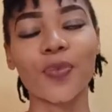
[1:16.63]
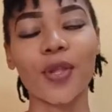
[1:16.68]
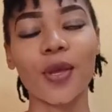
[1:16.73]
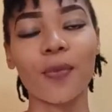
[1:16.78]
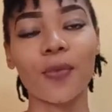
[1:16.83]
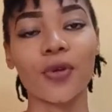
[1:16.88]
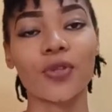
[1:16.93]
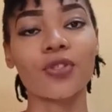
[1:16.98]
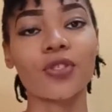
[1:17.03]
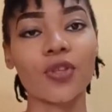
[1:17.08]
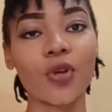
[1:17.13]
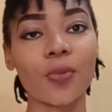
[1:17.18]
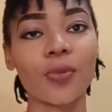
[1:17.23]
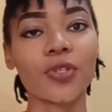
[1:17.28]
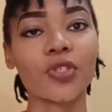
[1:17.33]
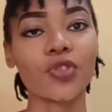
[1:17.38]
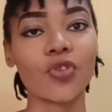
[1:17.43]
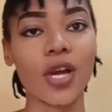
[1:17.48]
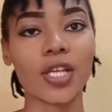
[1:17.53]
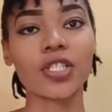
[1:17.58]
but today we'll be
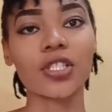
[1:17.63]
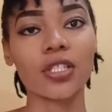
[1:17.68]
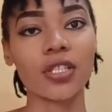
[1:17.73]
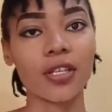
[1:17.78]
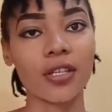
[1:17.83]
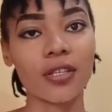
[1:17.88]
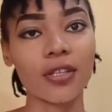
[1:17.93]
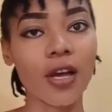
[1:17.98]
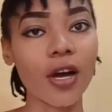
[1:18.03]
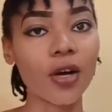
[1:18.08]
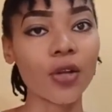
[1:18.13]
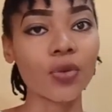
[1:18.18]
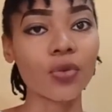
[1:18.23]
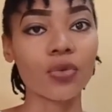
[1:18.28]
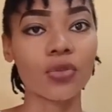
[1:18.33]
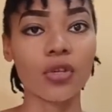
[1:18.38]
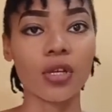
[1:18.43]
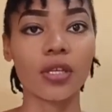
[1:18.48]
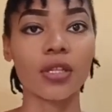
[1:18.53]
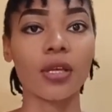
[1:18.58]
trashing it down. We're
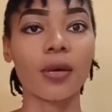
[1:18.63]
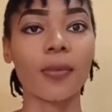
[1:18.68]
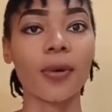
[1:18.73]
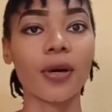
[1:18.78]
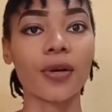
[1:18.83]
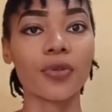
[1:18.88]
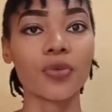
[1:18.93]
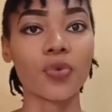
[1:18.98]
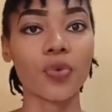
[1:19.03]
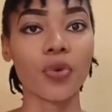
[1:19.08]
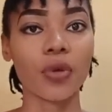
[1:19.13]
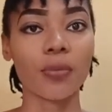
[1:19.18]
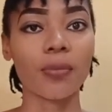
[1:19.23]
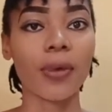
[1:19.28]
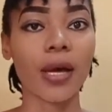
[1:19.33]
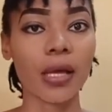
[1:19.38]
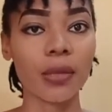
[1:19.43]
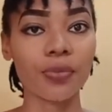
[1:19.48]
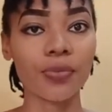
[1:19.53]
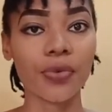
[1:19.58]
talking about what
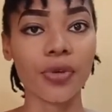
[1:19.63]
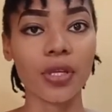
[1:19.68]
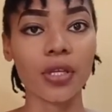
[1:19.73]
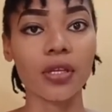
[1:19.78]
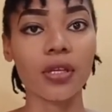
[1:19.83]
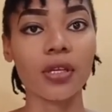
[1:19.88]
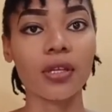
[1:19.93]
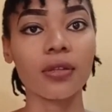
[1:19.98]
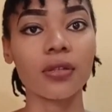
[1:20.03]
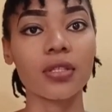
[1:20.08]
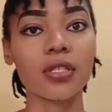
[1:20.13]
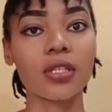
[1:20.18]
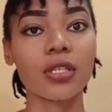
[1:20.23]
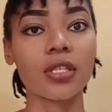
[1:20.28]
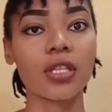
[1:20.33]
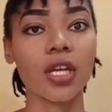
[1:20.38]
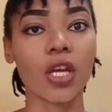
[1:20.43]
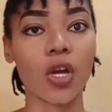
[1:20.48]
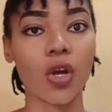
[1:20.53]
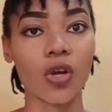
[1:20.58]
bad breath is, the
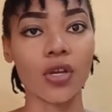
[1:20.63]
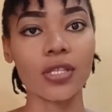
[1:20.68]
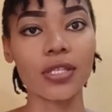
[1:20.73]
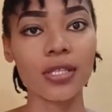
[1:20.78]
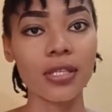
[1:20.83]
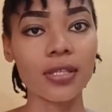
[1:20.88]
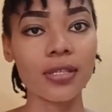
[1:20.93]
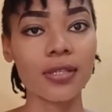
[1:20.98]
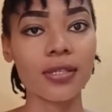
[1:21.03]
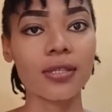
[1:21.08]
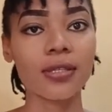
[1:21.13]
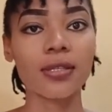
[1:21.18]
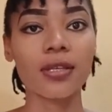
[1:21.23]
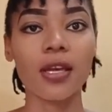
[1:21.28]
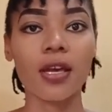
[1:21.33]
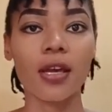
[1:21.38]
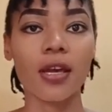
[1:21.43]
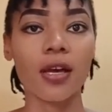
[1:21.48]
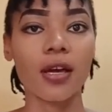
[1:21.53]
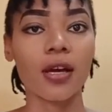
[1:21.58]
causes,
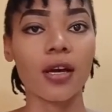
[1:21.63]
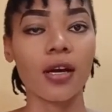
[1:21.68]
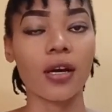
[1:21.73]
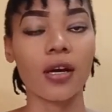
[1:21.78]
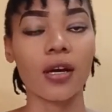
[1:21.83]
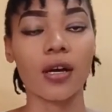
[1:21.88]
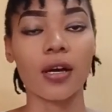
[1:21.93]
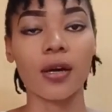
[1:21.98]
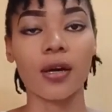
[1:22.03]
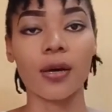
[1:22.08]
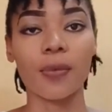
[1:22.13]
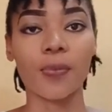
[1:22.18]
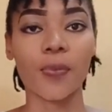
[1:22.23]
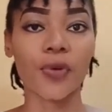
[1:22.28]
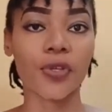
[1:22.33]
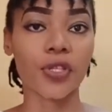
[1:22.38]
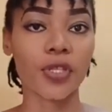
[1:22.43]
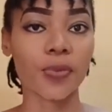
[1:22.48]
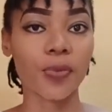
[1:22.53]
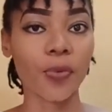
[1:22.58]

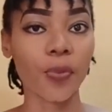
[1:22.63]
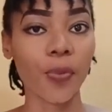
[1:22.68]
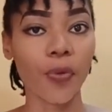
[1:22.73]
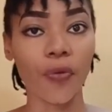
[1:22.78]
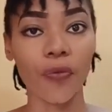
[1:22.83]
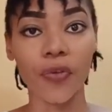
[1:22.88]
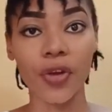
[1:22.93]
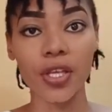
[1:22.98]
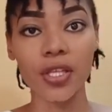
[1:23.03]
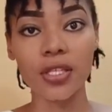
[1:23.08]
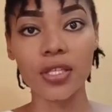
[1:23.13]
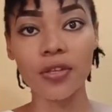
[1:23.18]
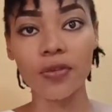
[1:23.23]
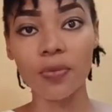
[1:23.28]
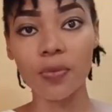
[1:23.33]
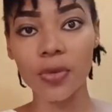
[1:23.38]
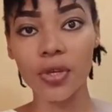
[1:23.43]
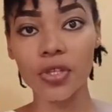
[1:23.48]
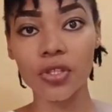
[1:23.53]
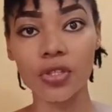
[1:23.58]
possible preventive
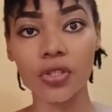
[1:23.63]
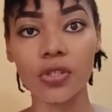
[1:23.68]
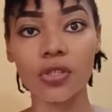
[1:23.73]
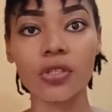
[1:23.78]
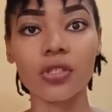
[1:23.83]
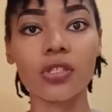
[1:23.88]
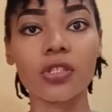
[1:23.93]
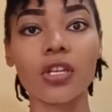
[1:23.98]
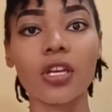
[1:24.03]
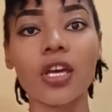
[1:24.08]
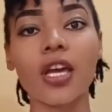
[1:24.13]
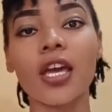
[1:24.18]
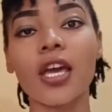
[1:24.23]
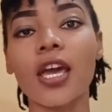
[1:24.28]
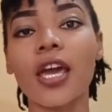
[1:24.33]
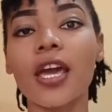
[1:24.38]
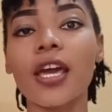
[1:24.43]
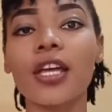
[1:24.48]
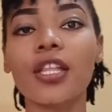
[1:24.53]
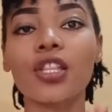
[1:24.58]
measures,
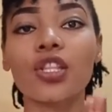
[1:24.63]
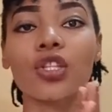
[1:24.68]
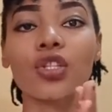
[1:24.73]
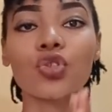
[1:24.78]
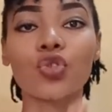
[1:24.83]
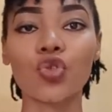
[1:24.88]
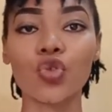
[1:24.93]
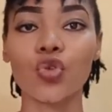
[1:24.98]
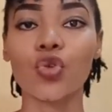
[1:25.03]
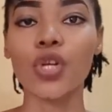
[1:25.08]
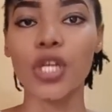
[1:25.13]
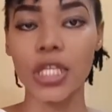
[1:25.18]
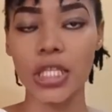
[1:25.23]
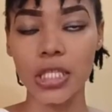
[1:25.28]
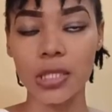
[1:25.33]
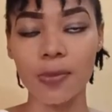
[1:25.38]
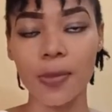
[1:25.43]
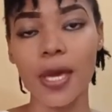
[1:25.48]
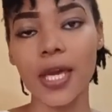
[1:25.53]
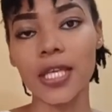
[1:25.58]
and
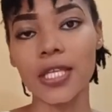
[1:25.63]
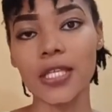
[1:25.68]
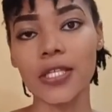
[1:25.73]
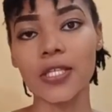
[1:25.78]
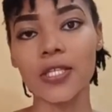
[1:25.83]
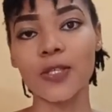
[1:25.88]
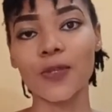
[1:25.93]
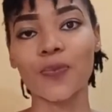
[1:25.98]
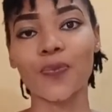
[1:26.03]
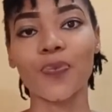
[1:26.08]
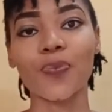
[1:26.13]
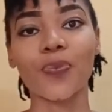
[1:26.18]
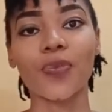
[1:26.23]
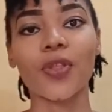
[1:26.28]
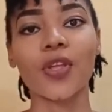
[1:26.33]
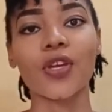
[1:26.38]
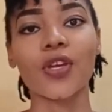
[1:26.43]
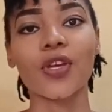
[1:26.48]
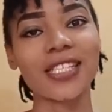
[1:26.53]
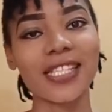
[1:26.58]
treatment.
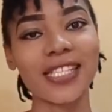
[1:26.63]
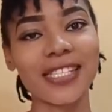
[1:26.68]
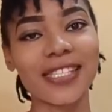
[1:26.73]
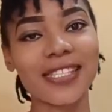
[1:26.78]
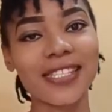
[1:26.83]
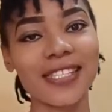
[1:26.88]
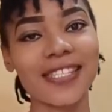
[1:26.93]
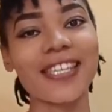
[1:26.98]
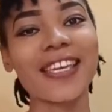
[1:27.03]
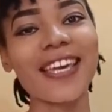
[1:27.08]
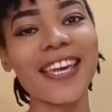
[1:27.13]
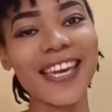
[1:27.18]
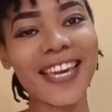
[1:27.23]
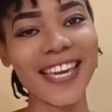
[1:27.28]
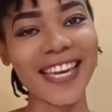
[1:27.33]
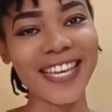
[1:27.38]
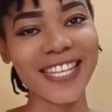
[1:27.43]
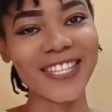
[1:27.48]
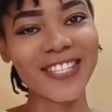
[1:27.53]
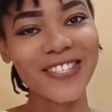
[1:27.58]

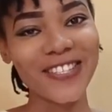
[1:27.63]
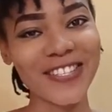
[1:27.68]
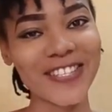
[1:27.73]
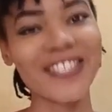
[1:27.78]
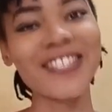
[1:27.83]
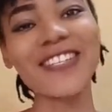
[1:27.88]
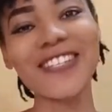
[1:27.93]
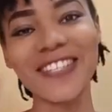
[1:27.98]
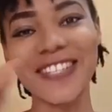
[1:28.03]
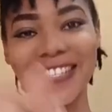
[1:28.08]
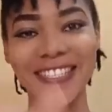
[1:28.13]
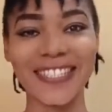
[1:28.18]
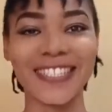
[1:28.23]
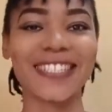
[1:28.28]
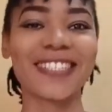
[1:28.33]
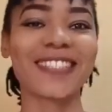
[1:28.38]
Stay tuned.